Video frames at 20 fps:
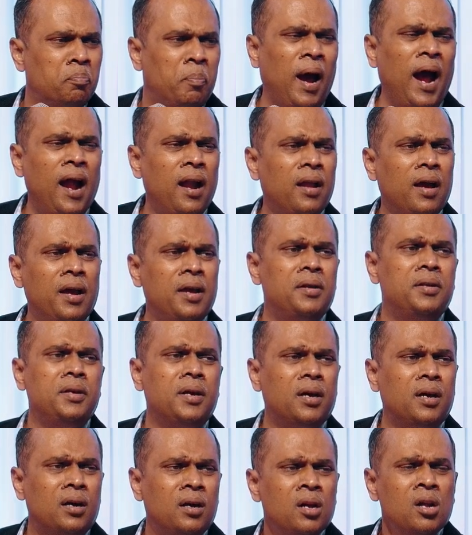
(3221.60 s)
Bad
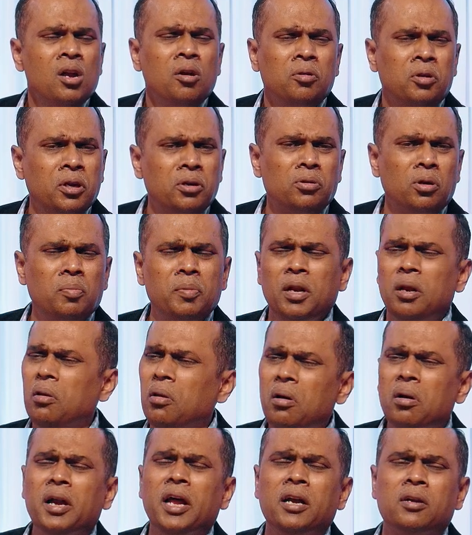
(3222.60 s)
idea. He told me,
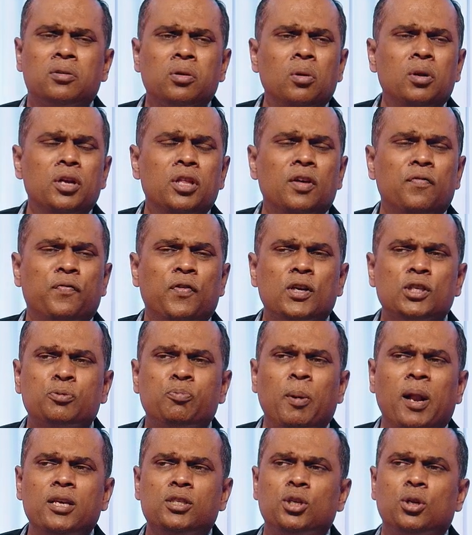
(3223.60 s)
Lord, I told you in the first
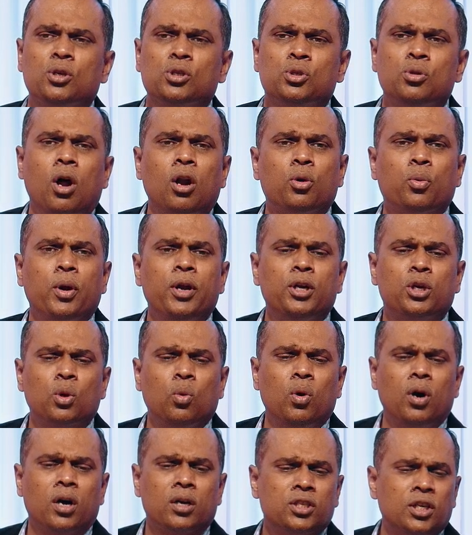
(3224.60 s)
place it is not going to
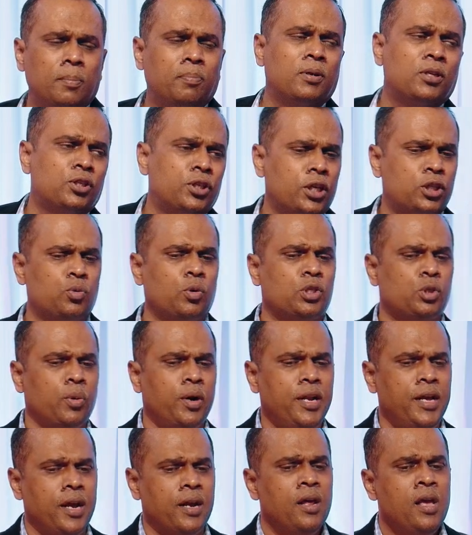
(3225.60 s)
work. Chapter 6, verse
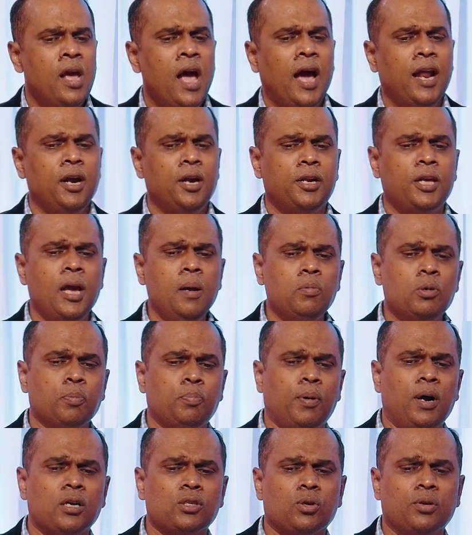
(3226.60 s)
28. And it came to
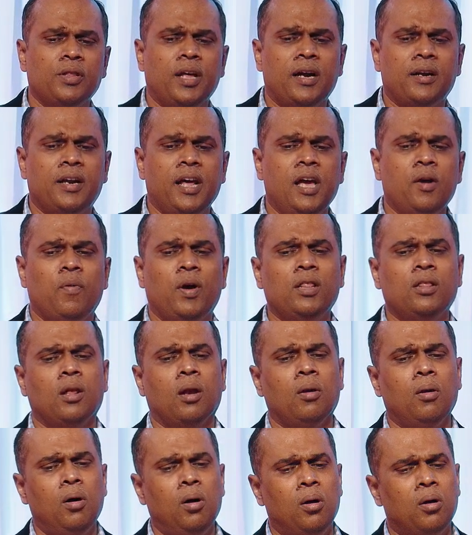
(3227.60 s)
pass on that day when the
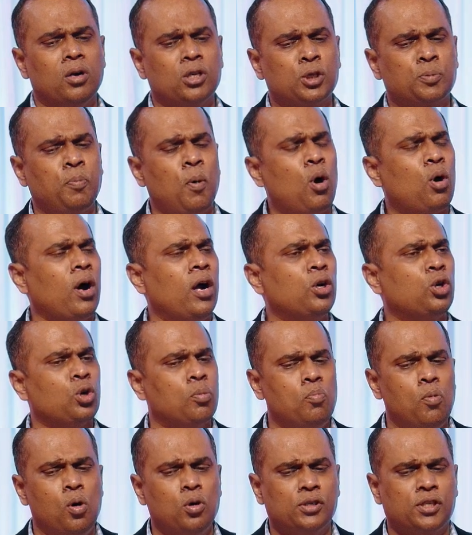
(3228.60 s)
Lord spoke unto
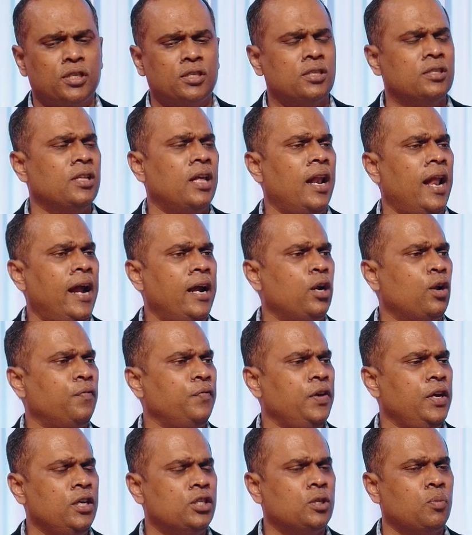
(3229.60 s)
Moses in the land of
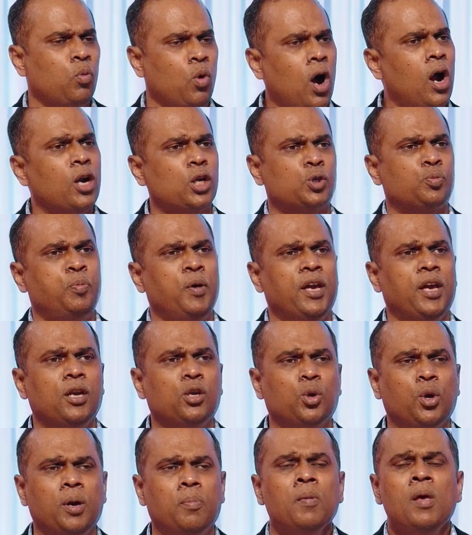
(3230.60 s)
Egypt. God is speaking
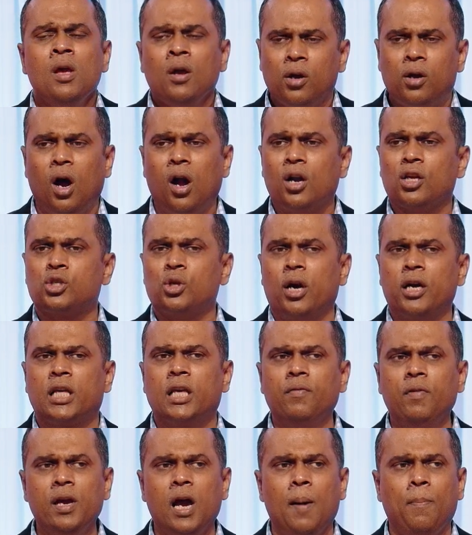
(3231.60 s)
to him. God is not
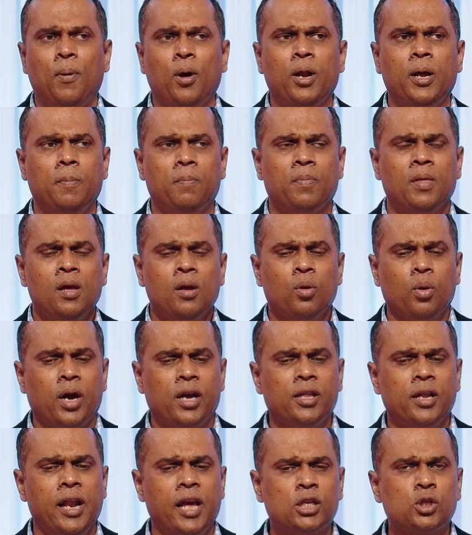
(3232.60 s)
giving up on him. Look
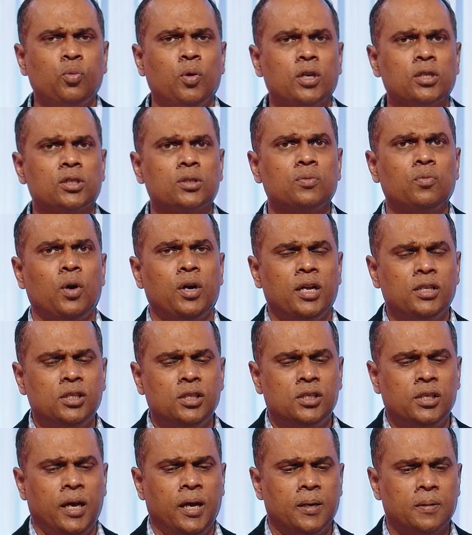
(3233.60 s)
at the next verse. What does he
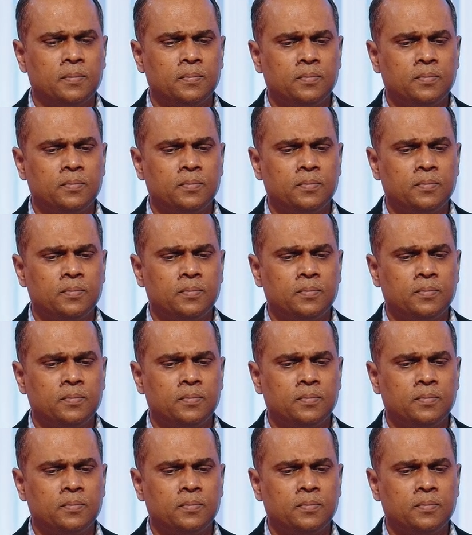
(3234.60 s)
say?